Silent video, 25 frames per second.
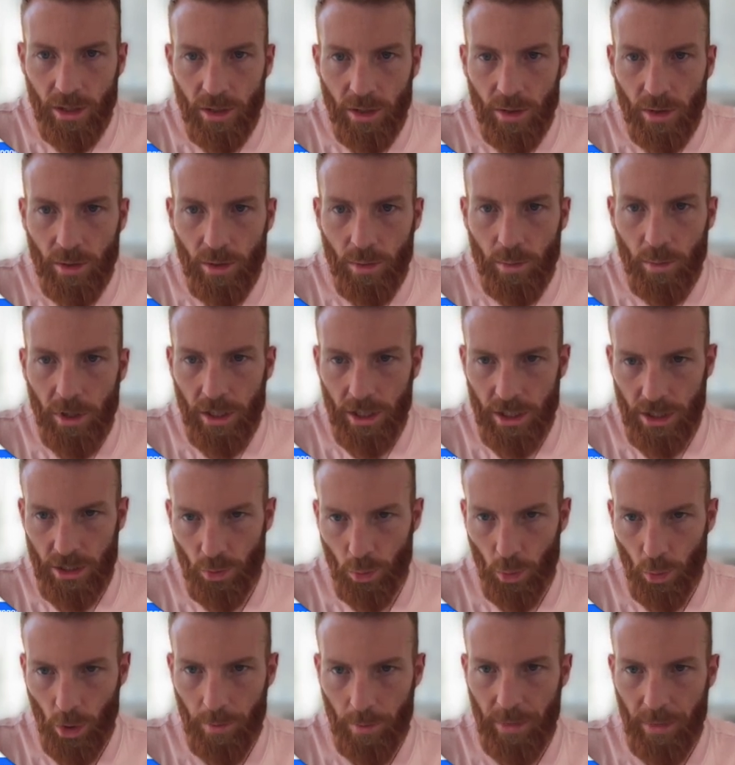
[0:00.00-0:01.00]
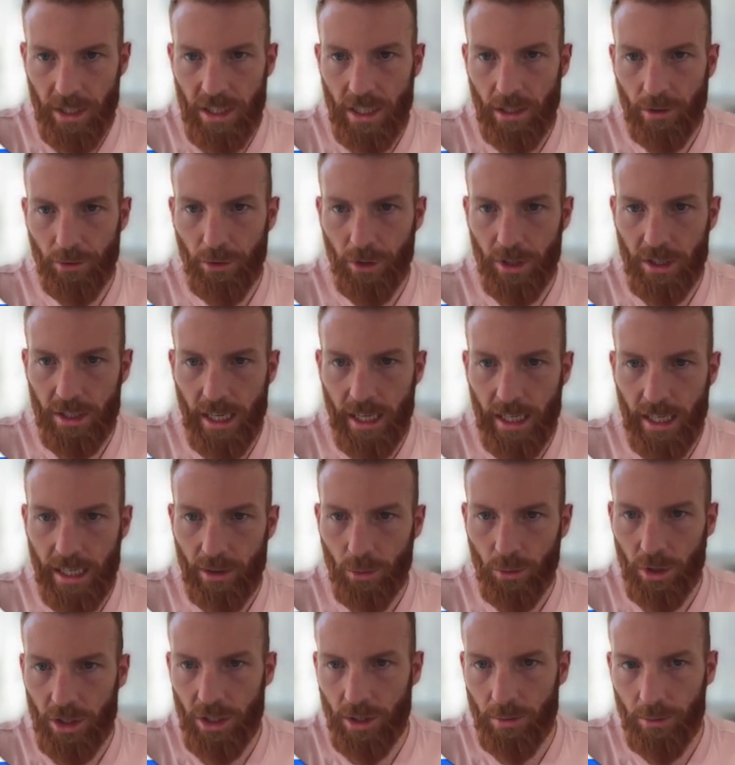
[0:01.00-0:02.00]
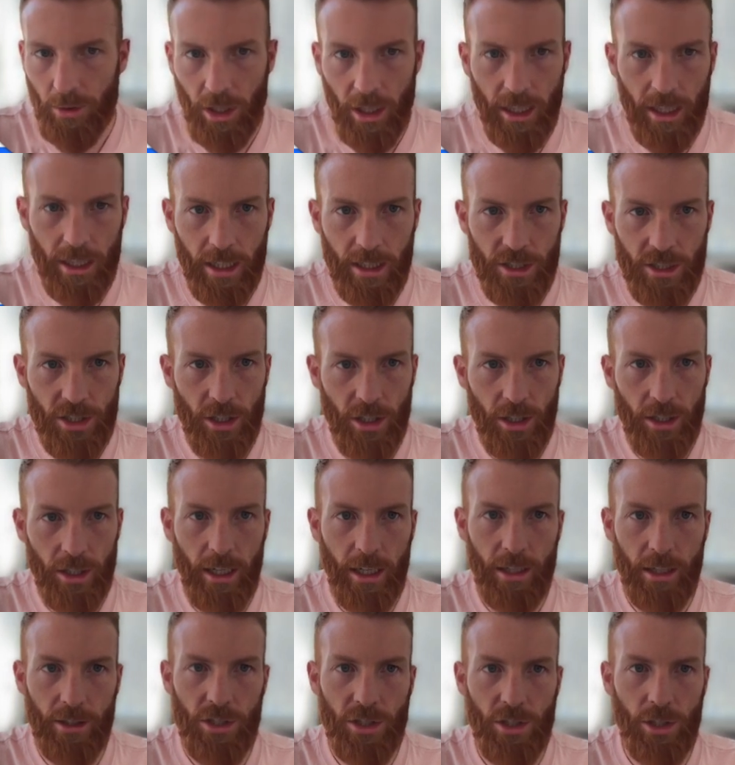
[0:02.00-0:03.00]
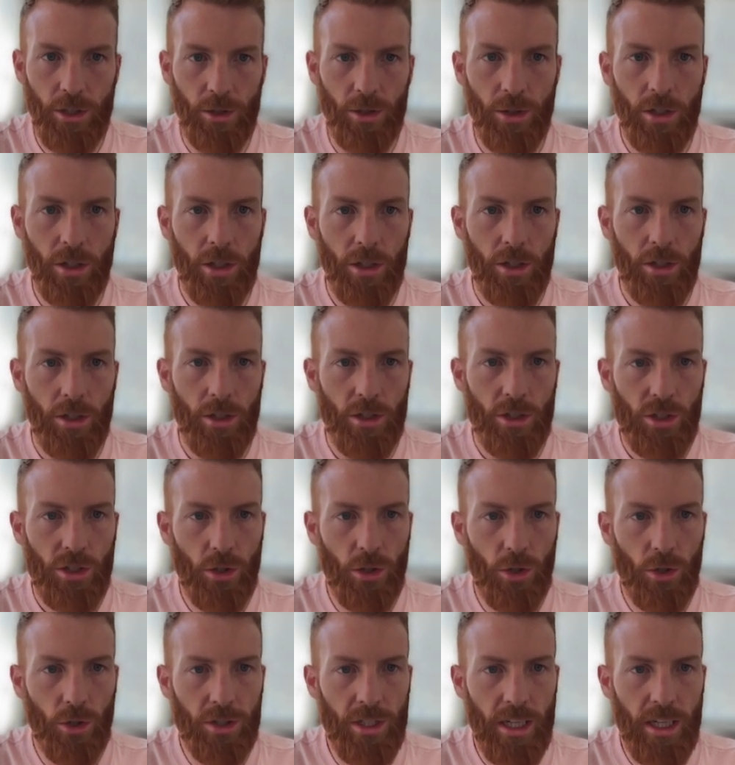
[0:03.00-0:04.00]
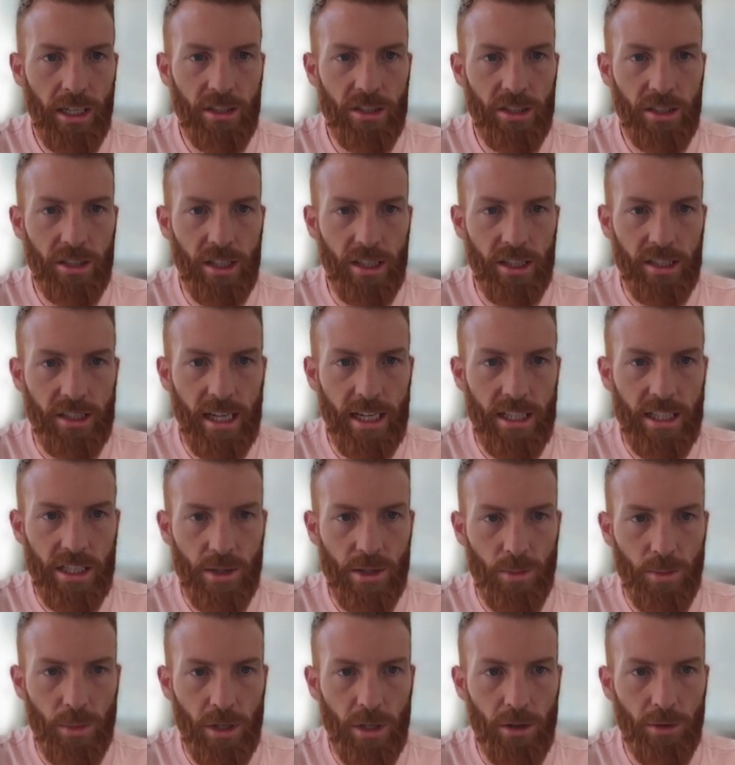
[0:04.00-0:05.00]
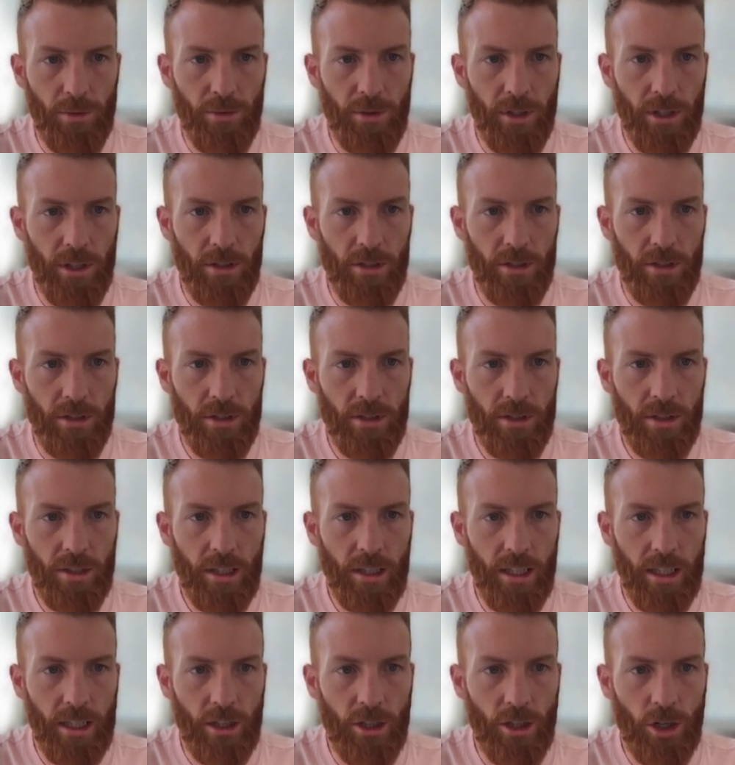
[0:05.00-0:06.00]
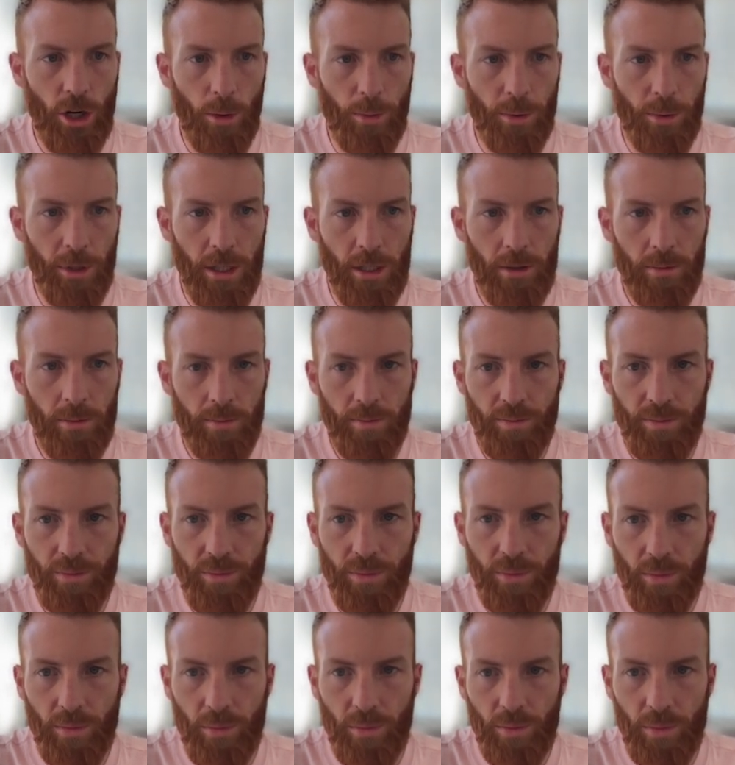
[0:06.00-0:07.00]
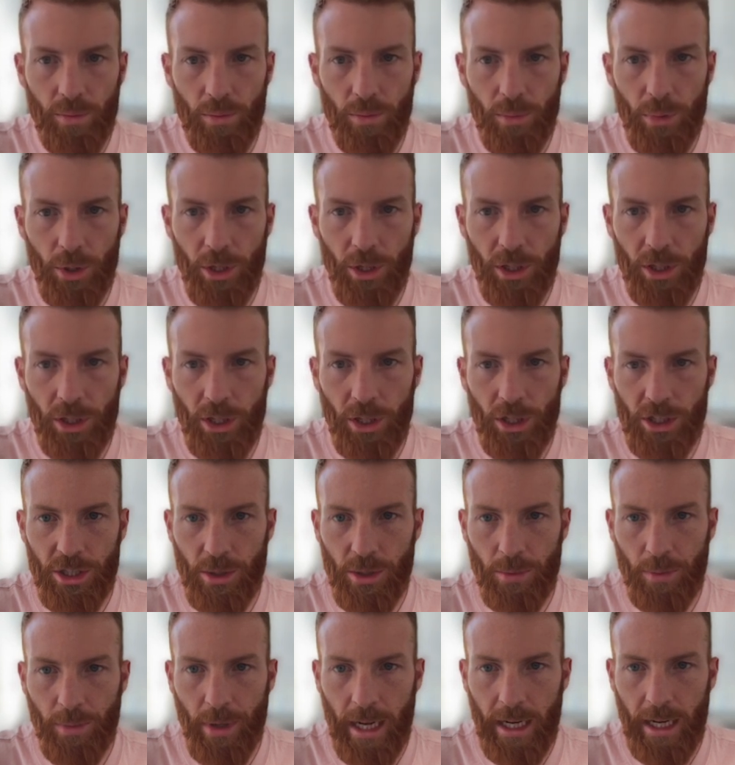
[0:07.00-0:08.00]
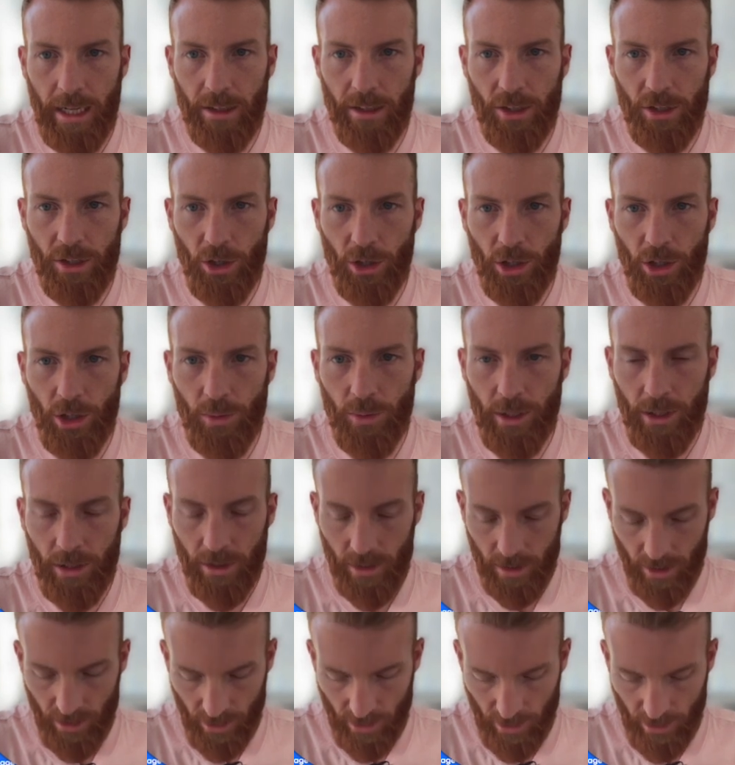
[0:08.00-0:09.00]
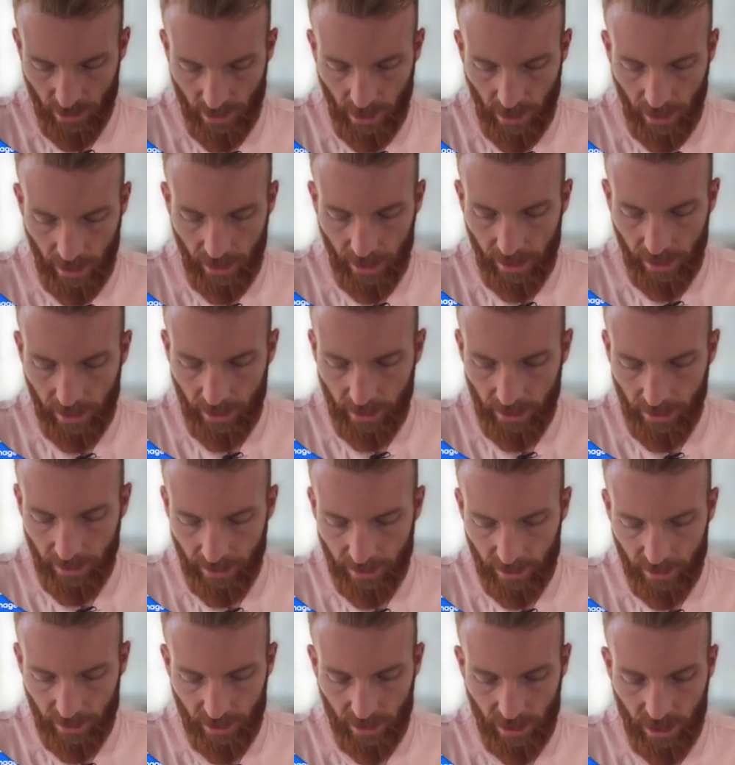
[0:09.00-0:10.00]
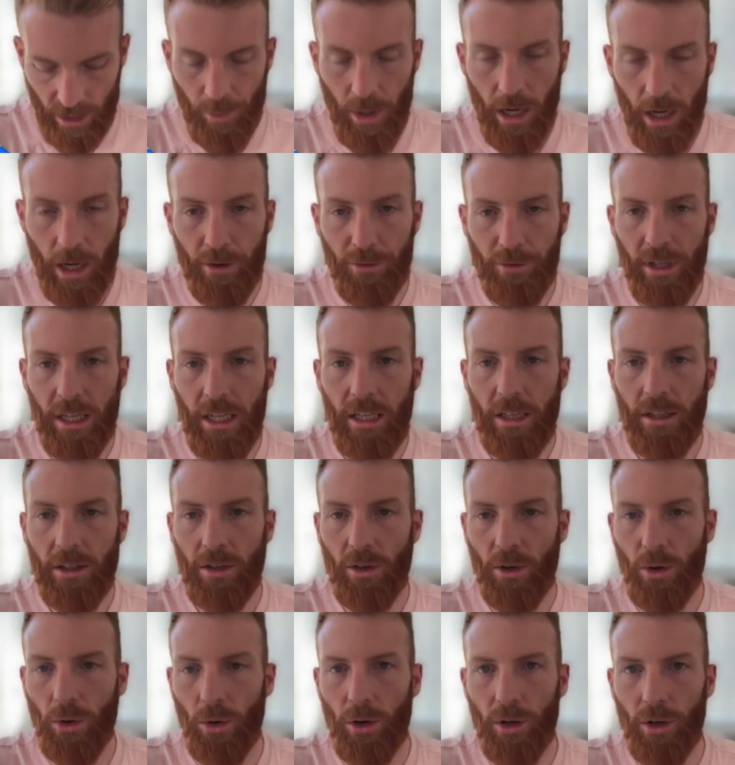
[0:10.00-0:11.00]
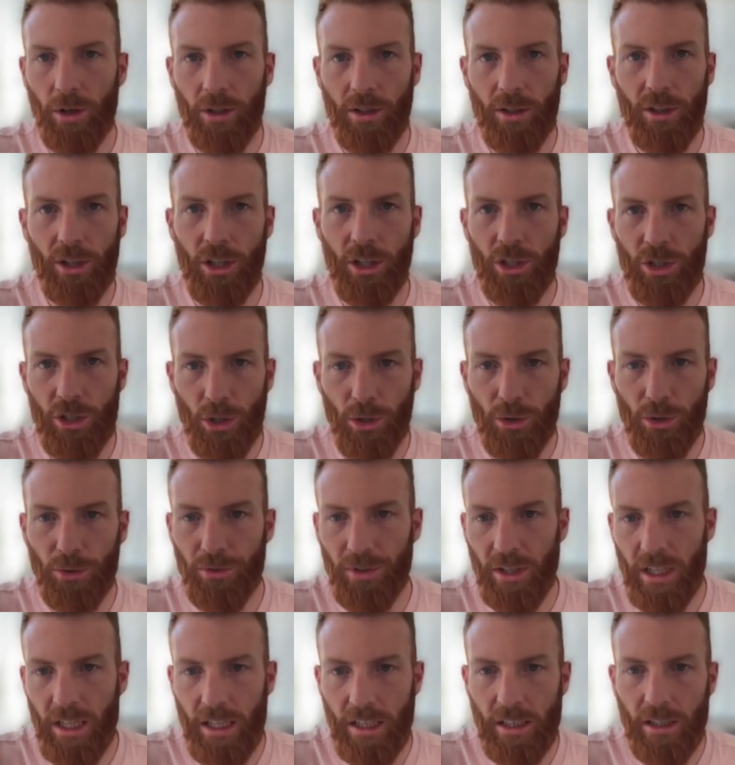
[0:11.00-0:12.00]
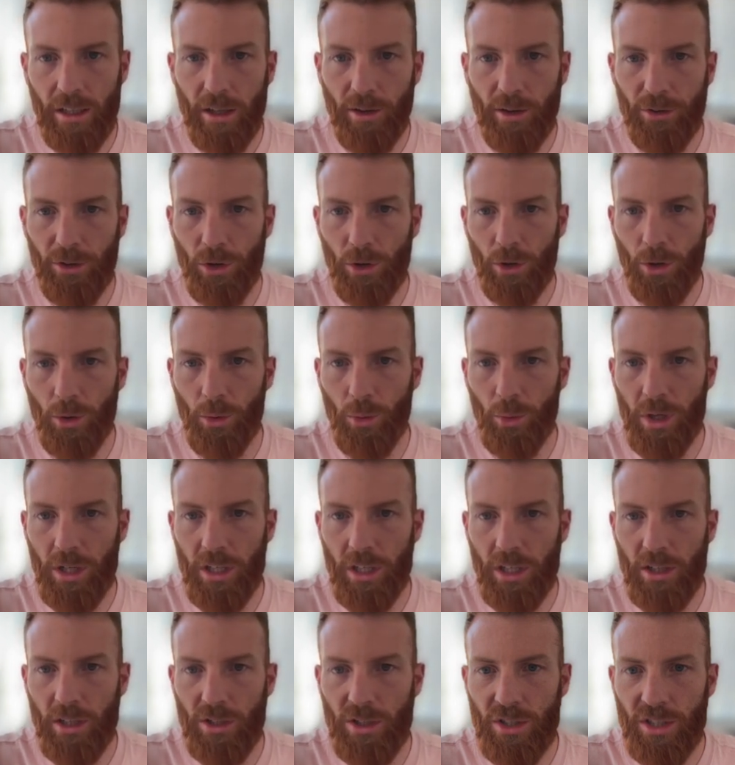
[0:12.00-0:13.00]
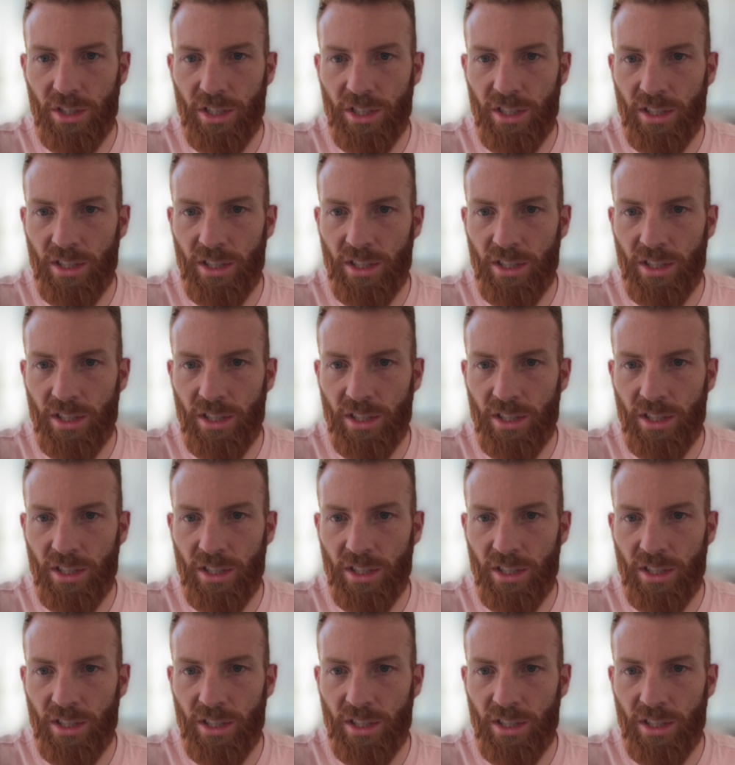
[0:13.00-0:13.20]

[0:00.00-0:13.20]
But there's one missing for date, which I'm going to insert now. So scroll down to the date submitted field, click copy, put the cursor back in the document, and then click Command V or Control V if you're on Windows.